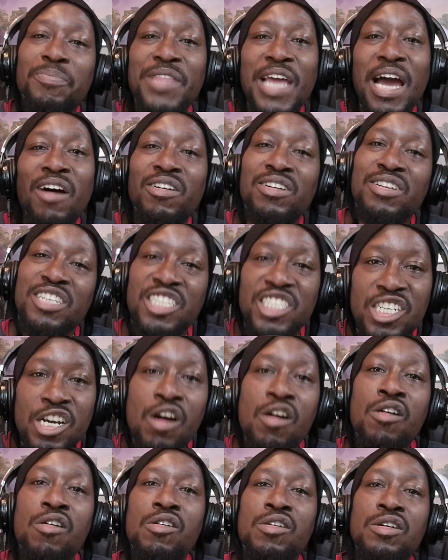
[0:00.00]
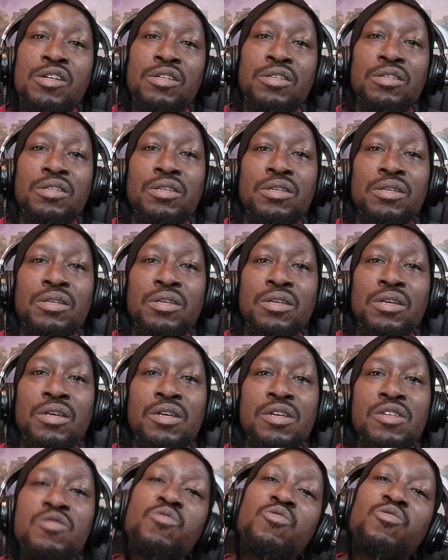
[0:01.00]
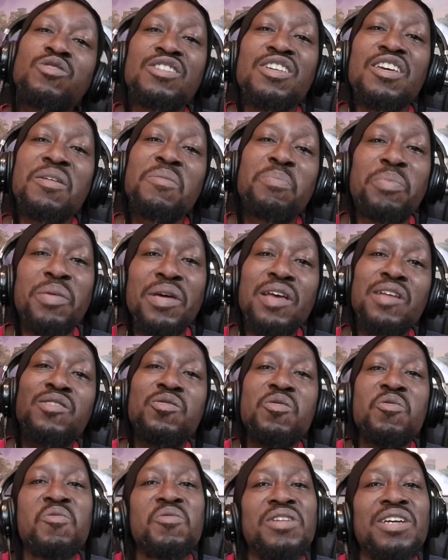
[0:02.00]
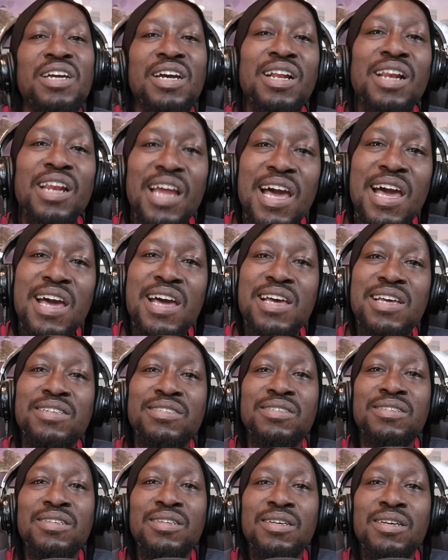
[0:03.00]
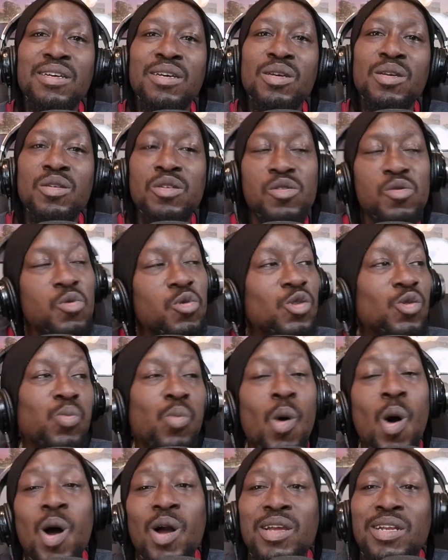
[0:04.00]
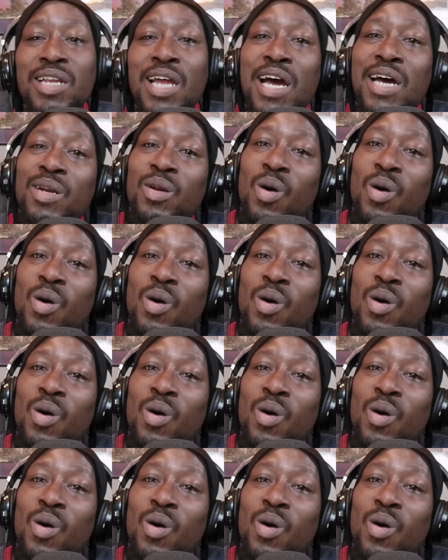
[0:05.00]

out in the yard. You was getting picked on in class. You was walking down the